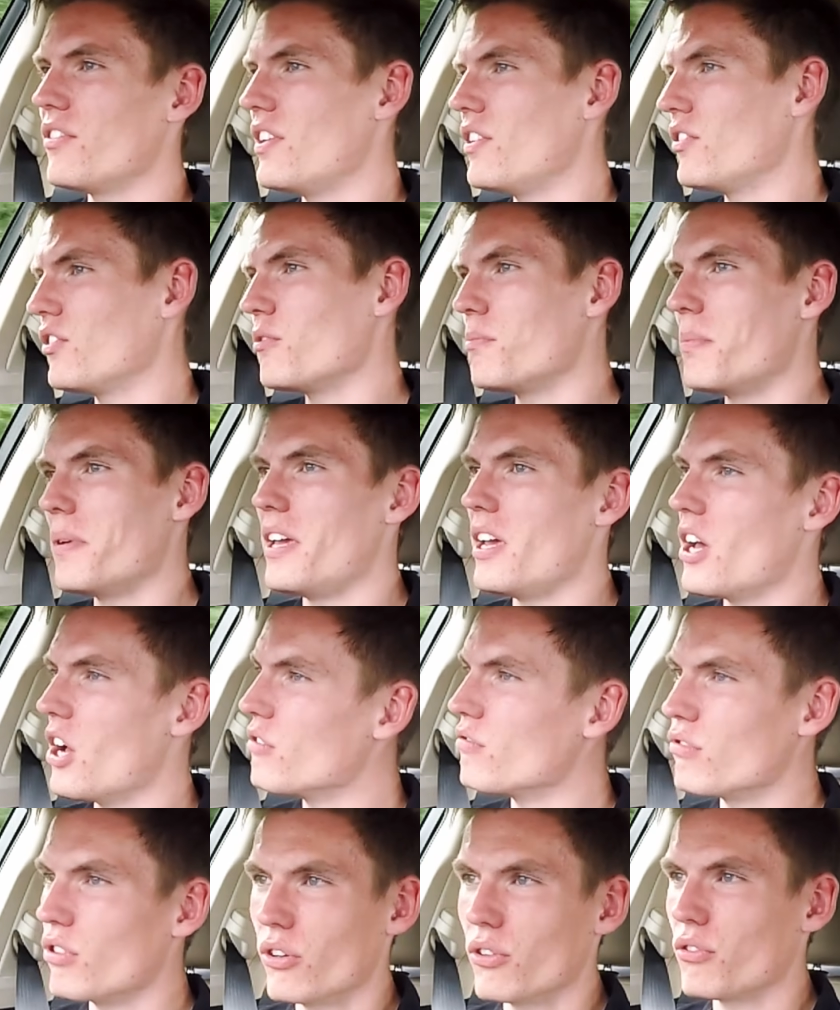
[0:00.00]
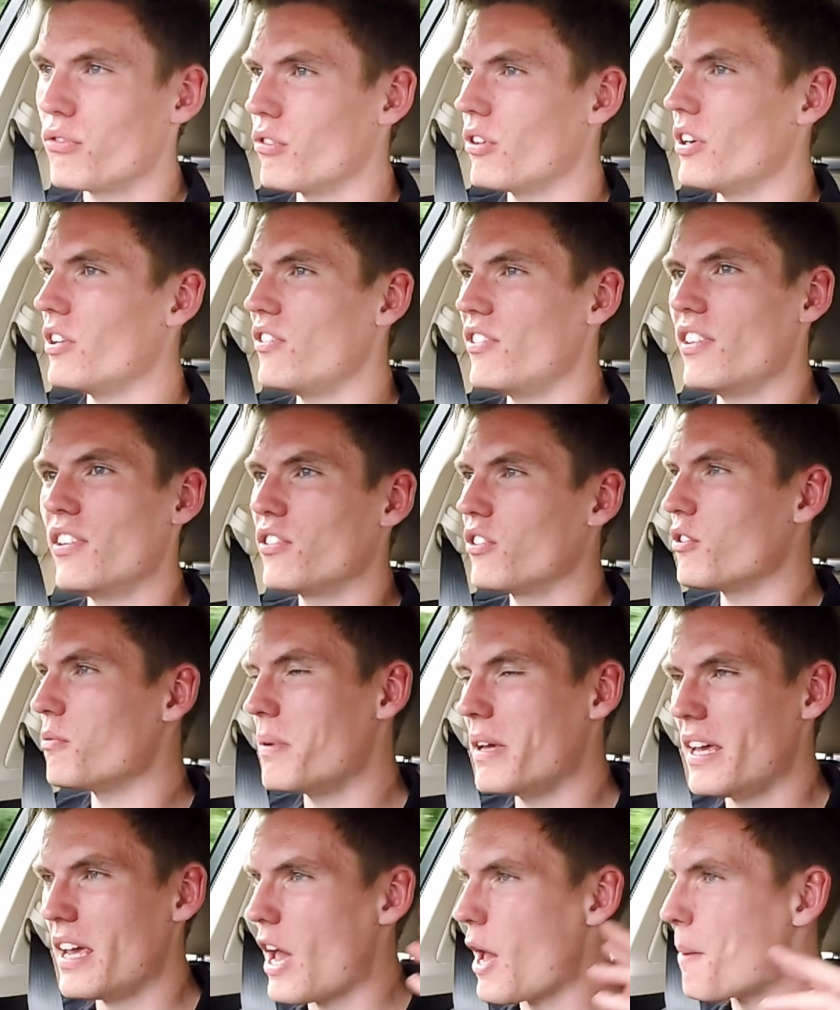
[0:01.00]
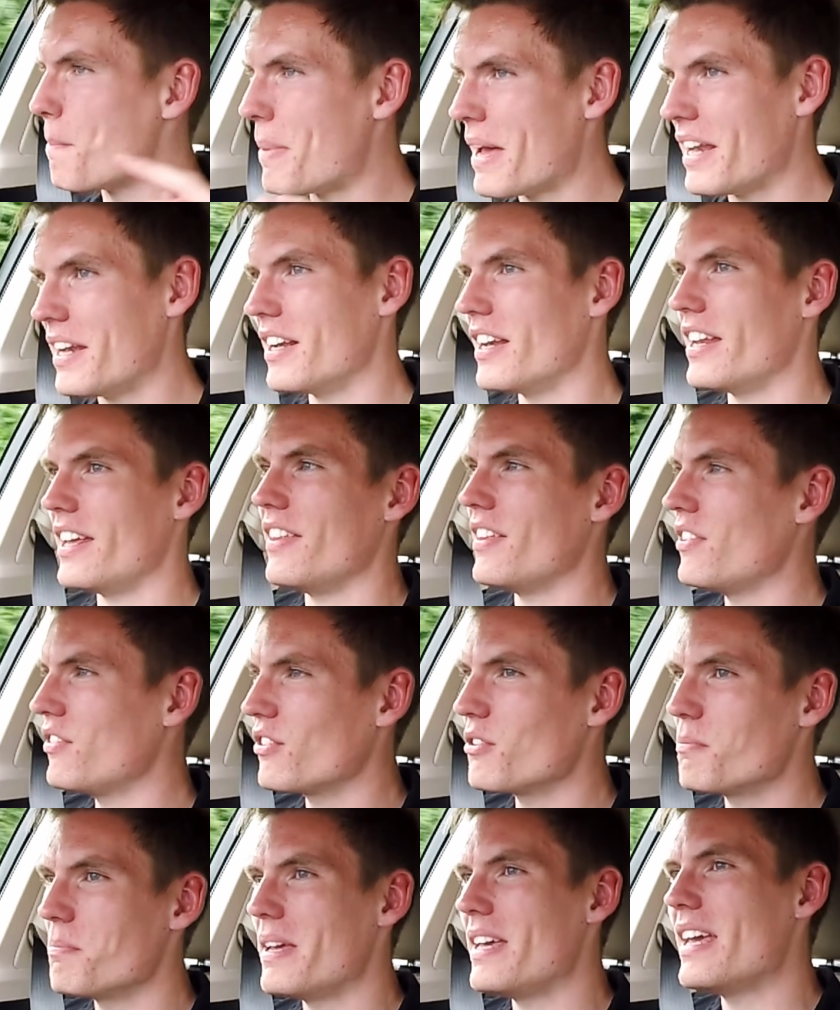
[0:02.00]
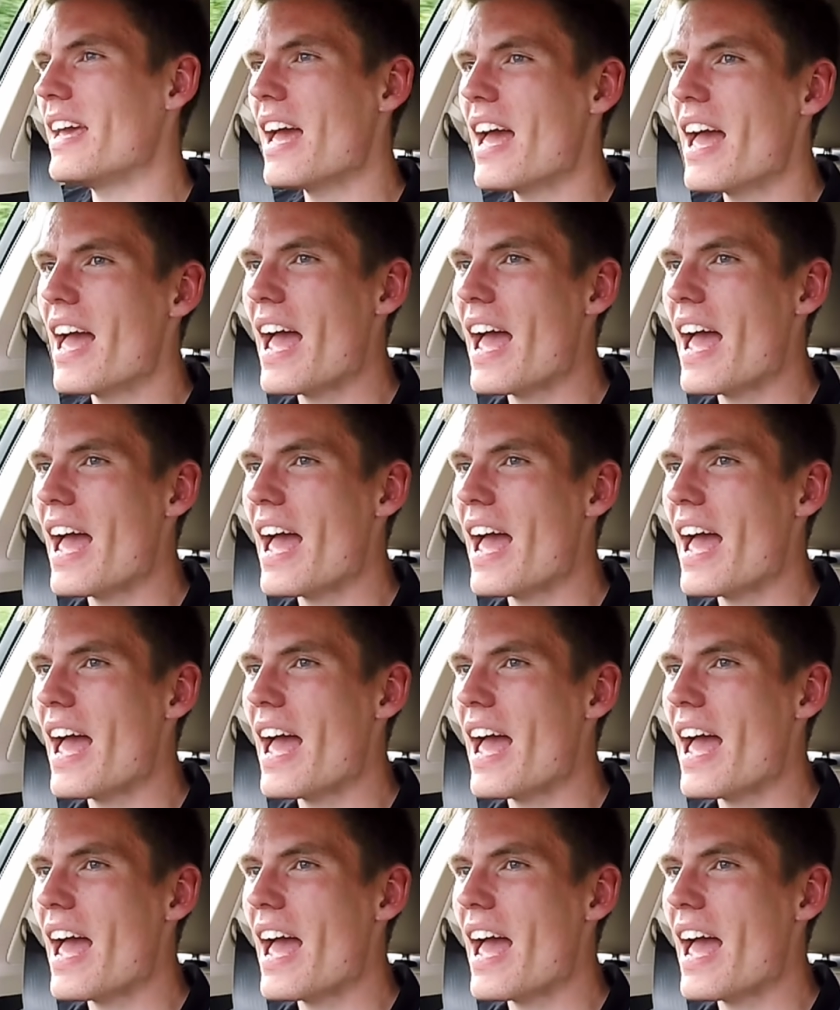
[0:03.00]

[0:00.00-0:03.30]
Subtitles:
this could be a Rolls Royce, this could be a Bentley, this could be